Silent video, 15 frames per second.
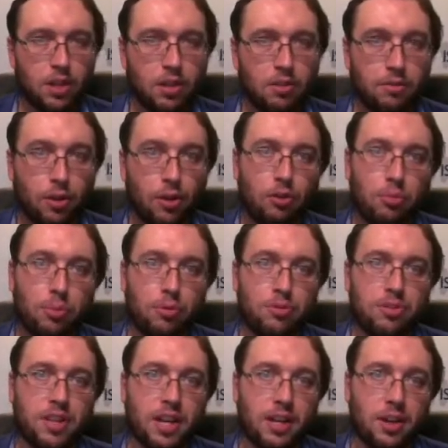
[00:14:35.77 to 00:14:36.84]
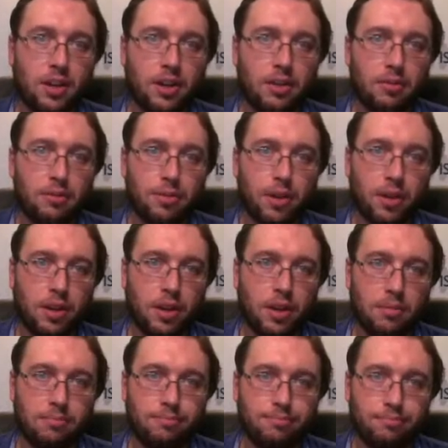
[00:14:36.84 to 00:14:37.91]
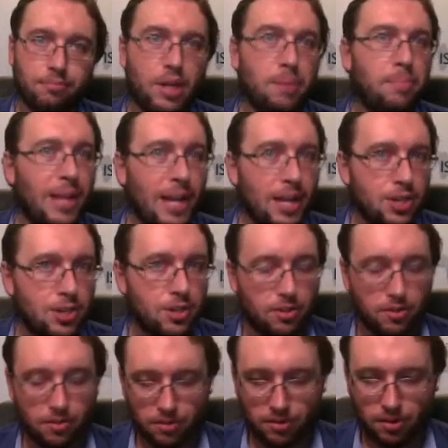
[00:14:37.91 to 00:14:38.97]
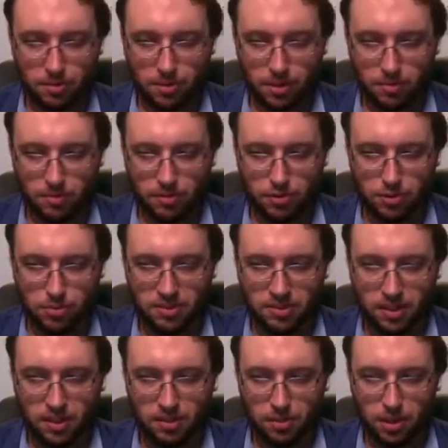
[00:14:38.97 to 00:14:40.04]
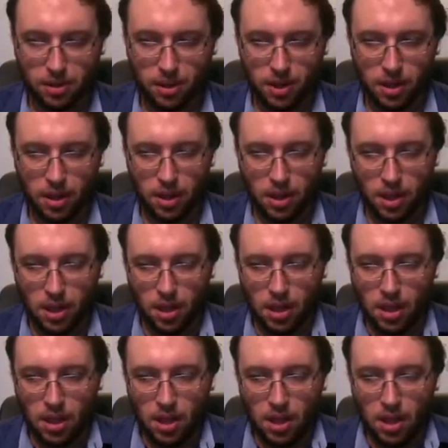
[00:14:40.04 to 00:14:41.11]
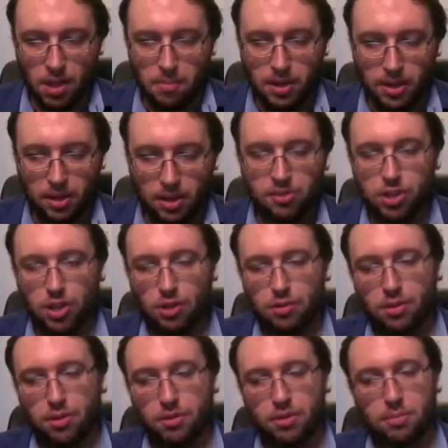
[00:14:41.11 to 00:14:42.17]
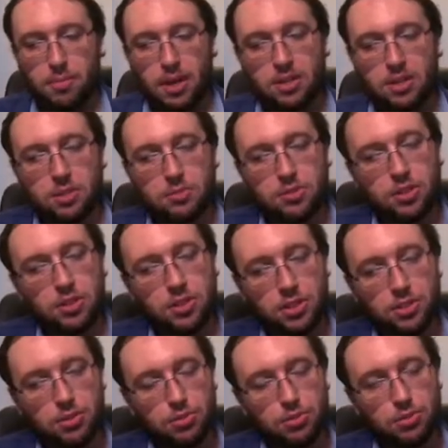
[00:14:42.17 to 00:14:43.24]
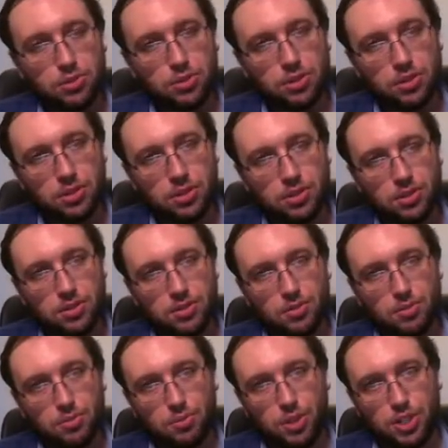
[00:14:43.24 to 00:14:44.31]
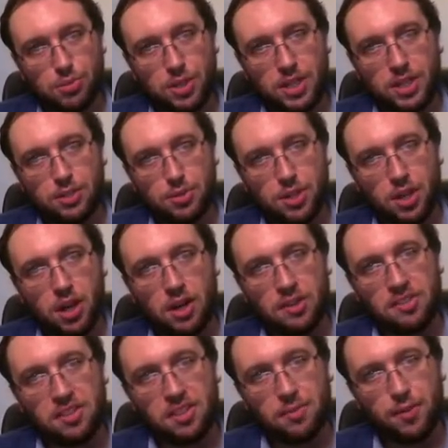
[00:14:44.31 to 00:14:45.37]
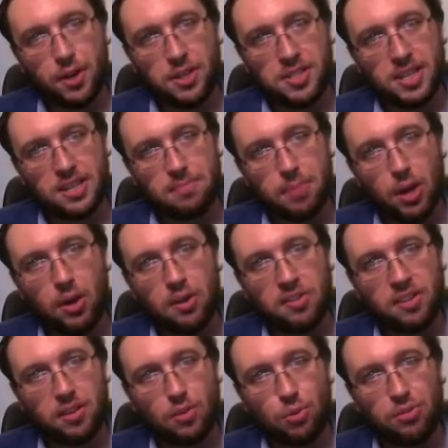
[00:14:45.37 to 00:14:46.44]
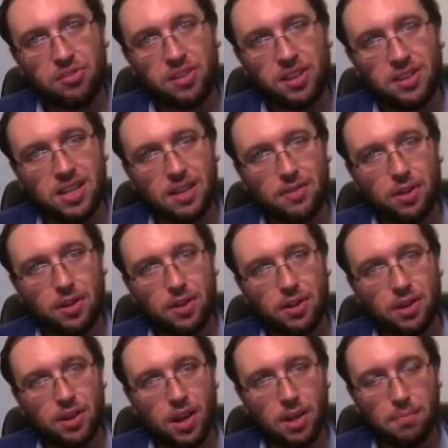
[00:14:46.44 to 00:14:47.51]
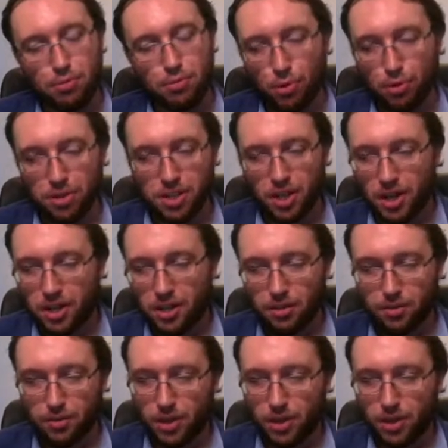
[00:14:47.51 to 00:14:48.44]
vulnerable to that kind of manipulation sometimes, should we say, as well. But it goes to show that the maritime security tools which we need to enhance in the fight against piracy also need to have a broader kind of,